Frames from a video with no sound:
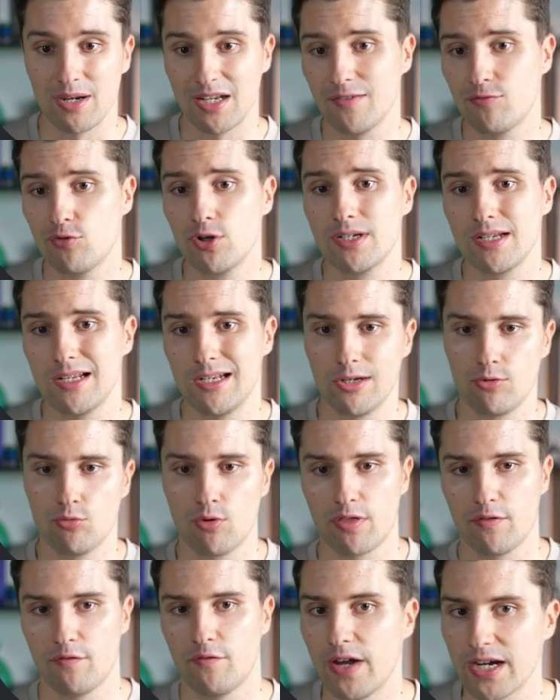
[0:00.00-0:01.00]
But if we're dealing
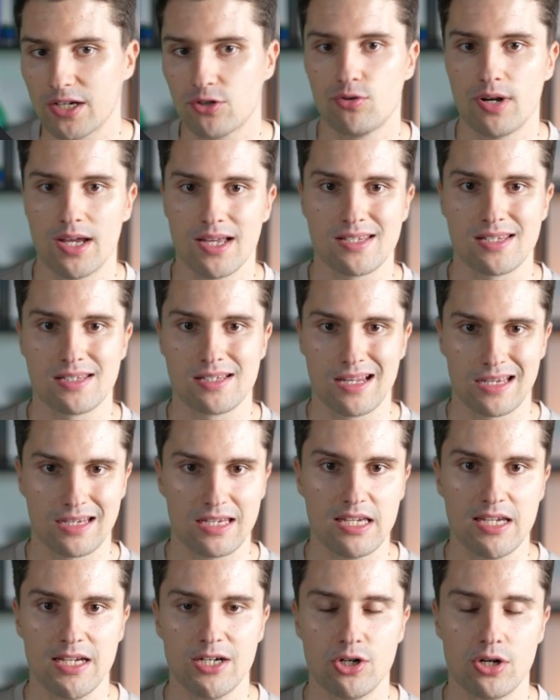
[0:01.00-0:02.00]
with a vector assets
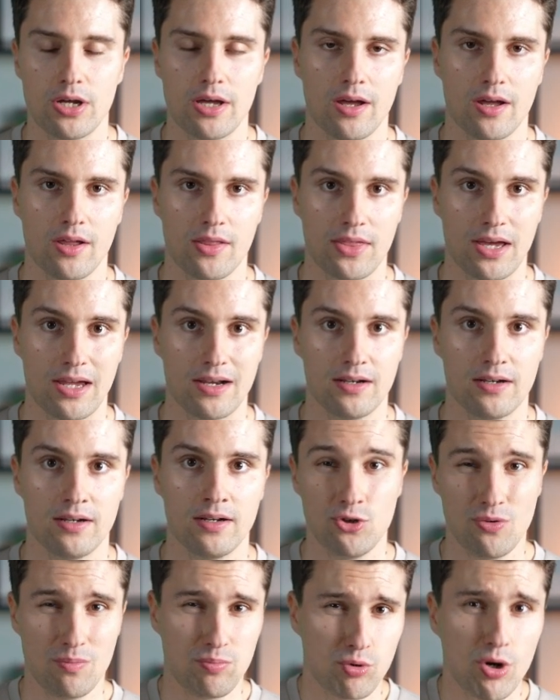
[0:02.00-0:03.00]
like here,
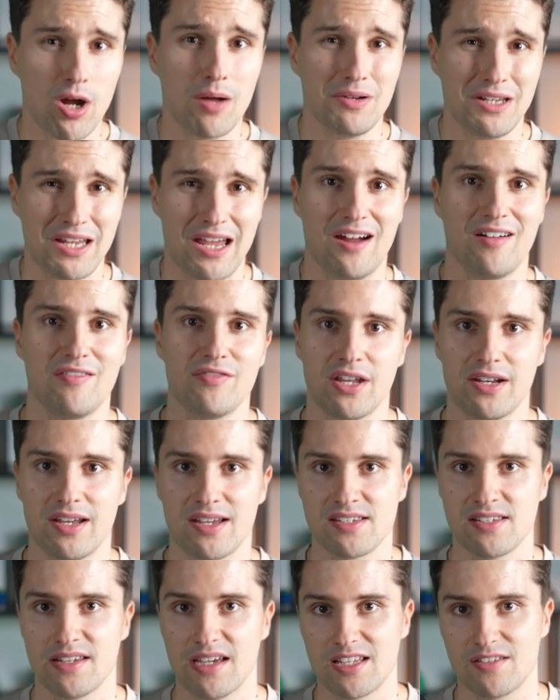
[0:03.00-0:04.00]
then you probably have that
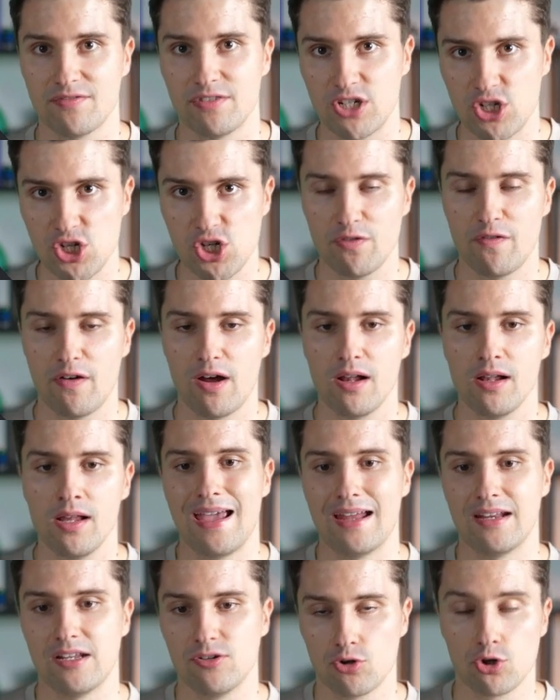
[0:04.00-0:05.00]
as an SVG file.
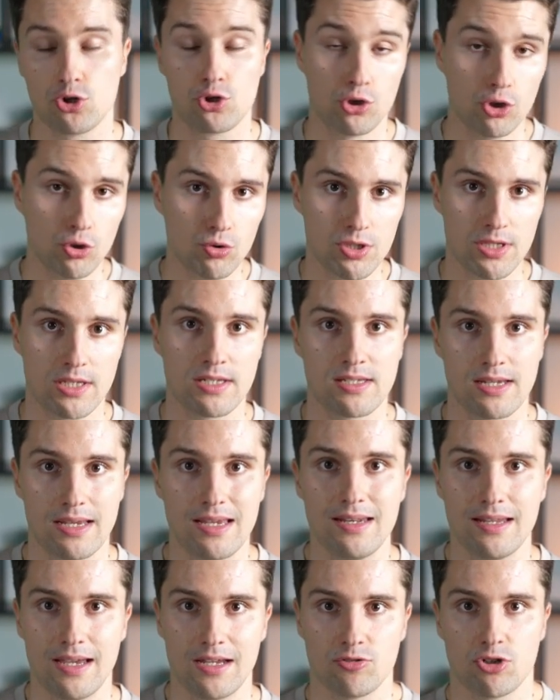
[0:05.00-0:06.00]
And in order to use this
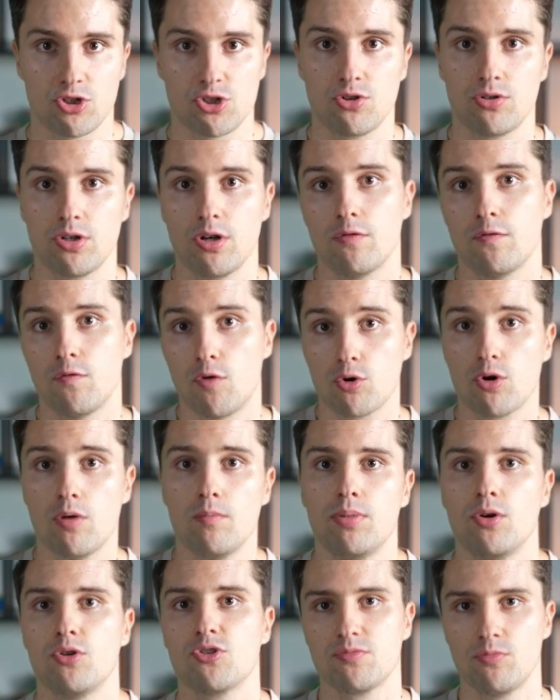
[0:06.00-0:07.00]
in Android Studio for
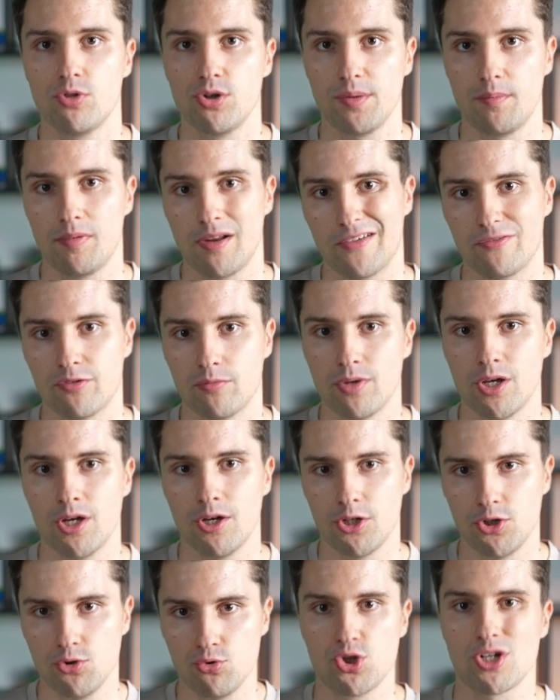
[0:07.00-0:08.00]
Compose Multiplatform,
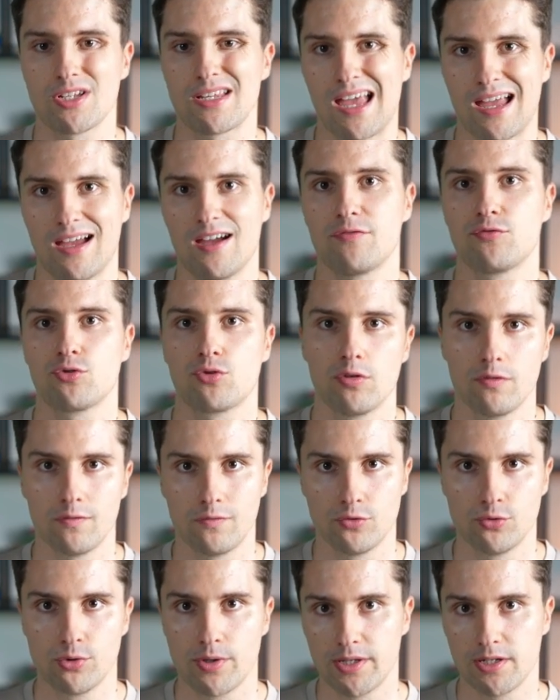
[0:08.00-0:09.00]
you just have to
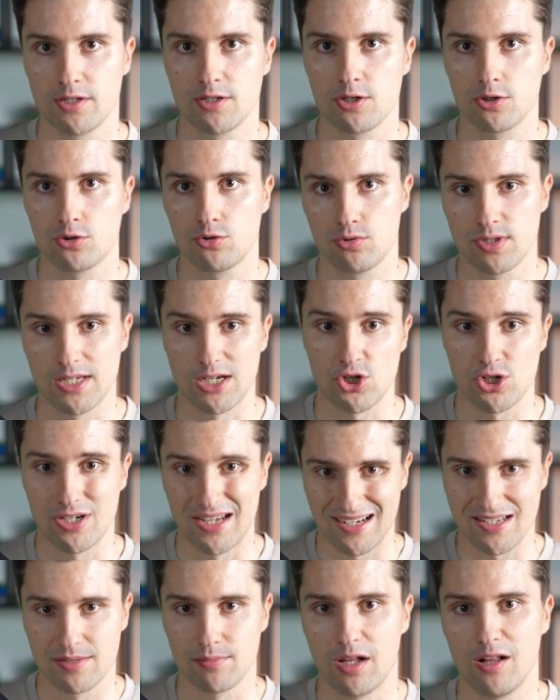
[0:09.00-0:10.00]
convert this to such an
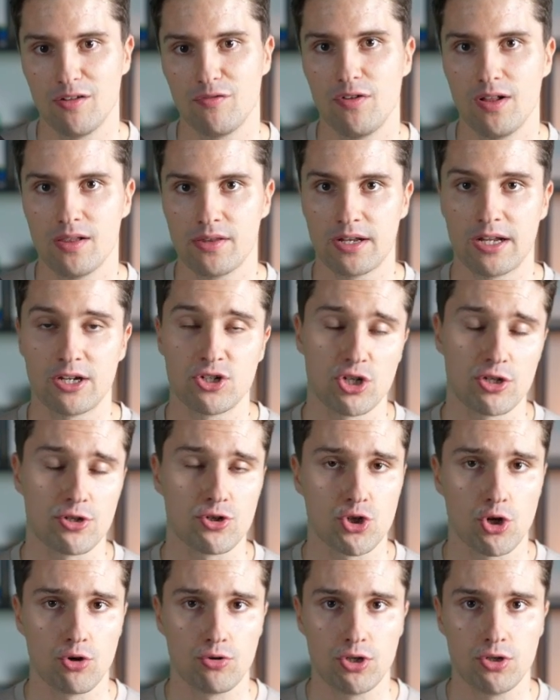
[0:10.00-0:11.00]
XML file that I
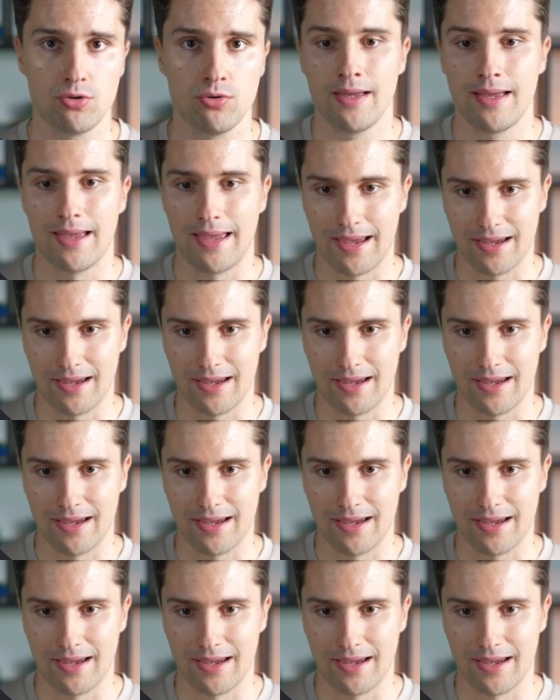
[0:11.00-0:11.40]
just showed you.